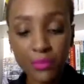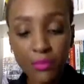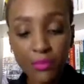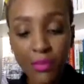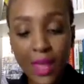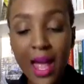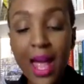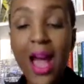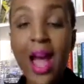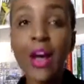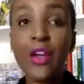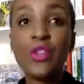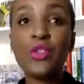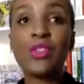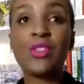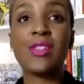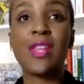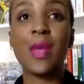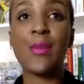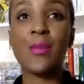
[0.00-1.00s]
How you
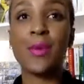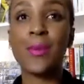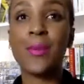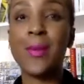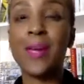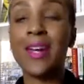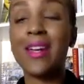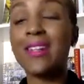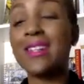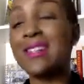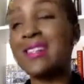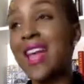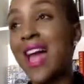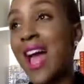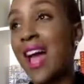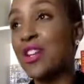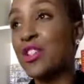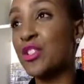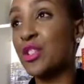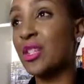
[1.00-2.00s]
stay prepared is
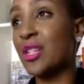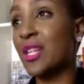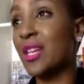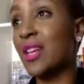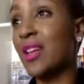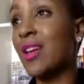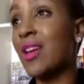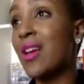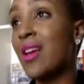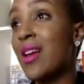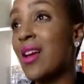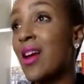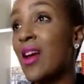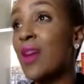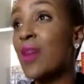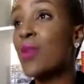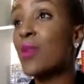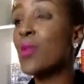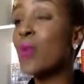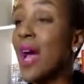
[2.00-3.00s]
actually
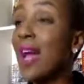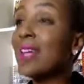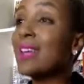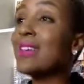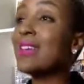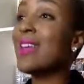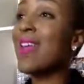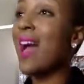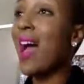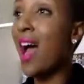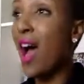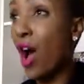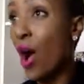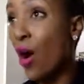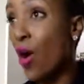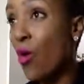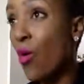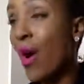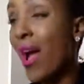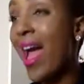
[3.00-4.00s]
right
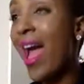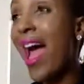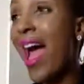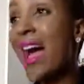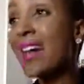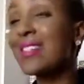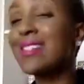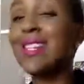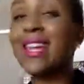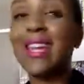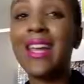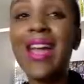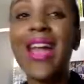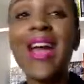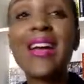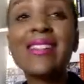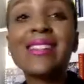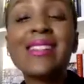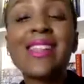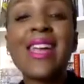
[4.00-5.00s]
now acting
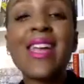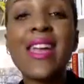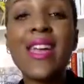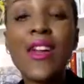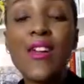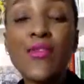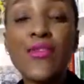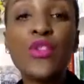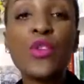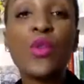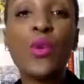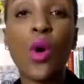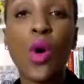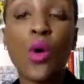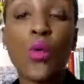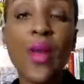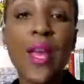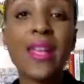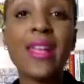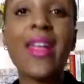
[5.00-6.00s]
as if you
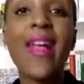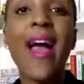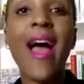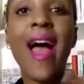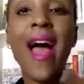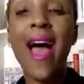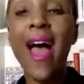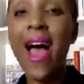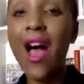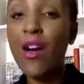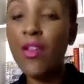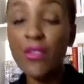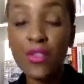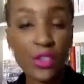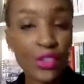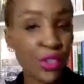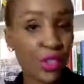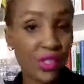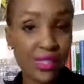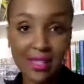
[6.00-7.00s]
already have a
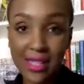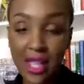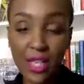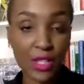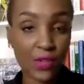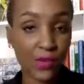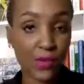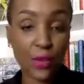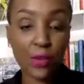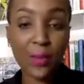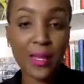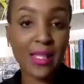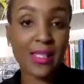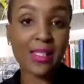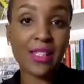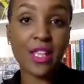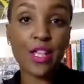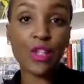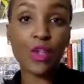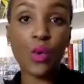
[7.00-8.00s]
successful
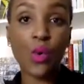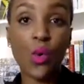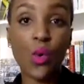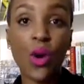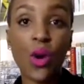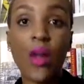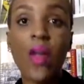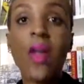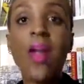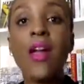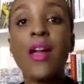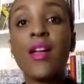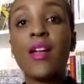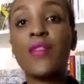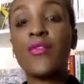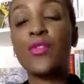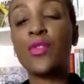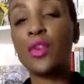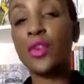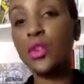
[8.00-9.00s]
business, or if
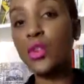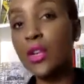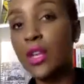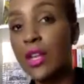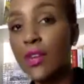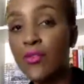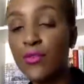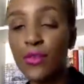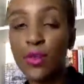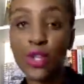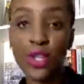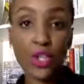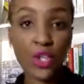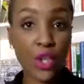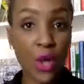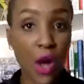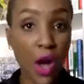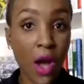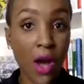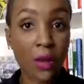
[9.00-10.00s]
you're looking for a
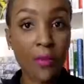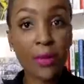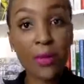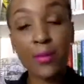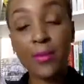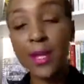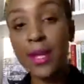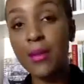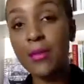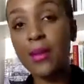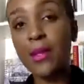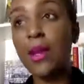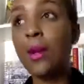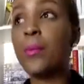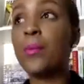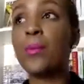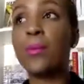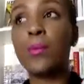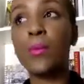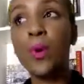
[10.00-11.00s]
job or maybe
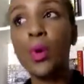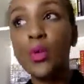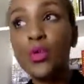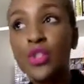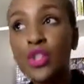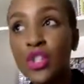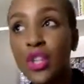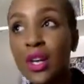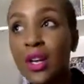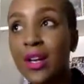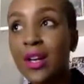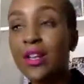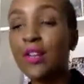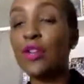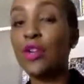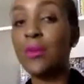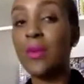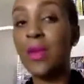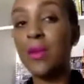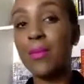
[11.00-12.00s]
a promotion
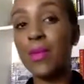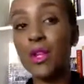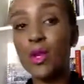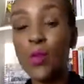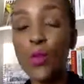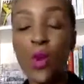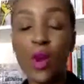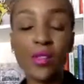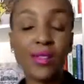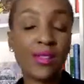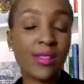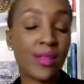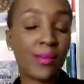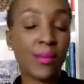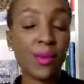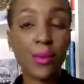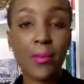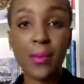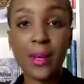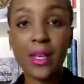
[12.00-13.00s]
or maybe you want
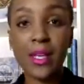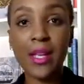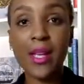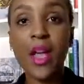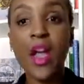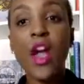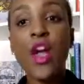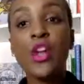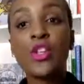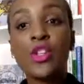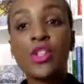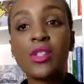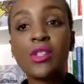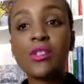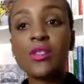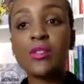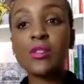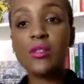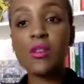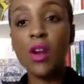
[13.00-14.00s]
some more money,
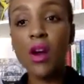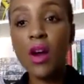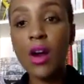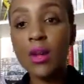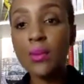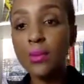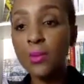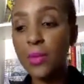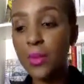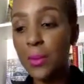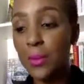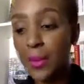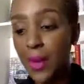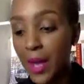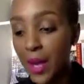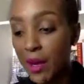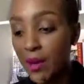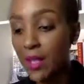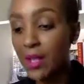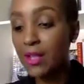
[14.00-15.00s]
just start
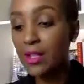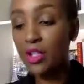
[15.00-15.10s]
preparing